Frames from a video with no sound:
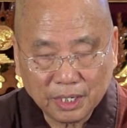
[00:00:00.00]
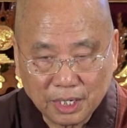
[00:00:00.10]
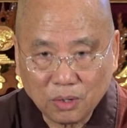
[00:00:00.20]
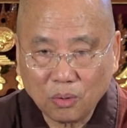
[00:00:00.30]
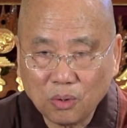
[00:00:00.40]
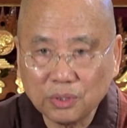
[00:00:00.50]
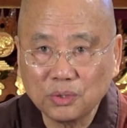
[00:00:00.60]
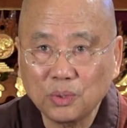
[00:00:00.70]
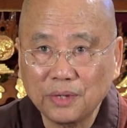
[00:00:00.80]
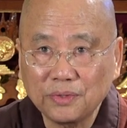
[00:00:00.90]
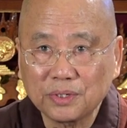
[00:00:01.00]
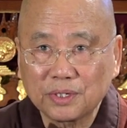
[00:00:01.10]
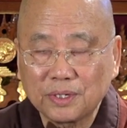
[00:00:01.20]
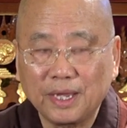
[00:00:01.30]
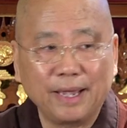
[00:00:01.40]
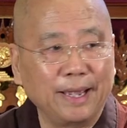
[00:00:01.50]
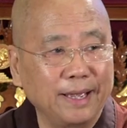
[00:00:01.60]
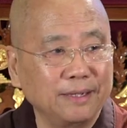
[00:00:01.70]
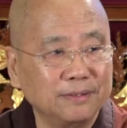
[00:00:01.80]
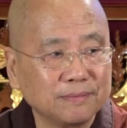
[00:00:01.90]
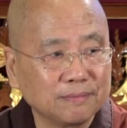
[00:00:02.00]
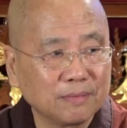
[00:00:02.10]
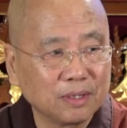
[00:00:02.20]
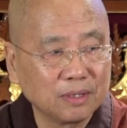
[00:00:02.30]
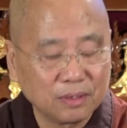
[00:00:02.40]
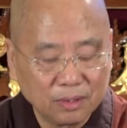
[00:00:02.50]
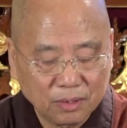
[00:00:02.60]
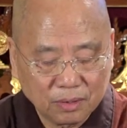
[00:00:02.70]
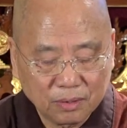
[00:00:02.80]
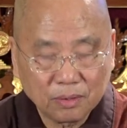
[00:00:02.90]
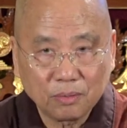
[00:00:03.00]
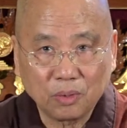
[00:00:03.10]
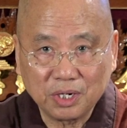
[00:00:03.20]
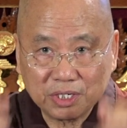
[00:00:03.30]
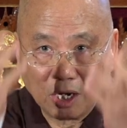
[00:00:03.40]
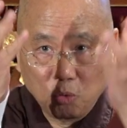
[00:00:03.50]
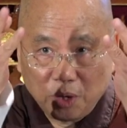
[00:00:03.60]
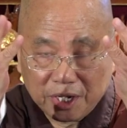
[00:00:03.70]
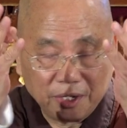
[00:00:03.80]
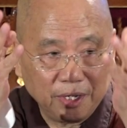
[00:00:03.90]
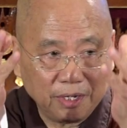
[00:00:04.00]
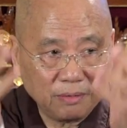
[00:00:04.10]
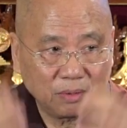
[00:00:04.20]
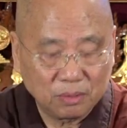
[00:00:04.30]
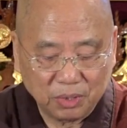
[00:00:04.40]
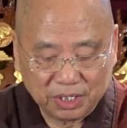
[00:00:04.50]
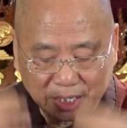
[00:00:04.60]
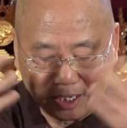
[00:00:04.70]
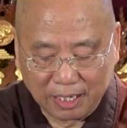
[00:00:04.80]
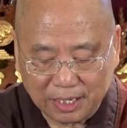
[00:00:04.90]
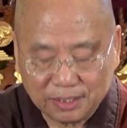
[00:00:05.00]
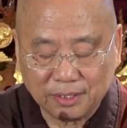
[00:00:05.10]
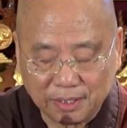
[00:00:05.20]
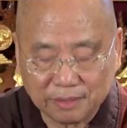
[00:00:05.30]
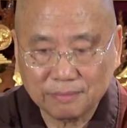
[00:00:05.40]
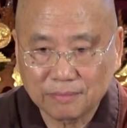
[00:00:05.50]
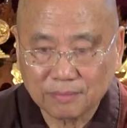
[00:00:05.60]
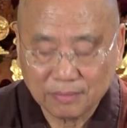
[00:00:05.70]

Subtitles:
In order to understand what is awakening, what is enlightening,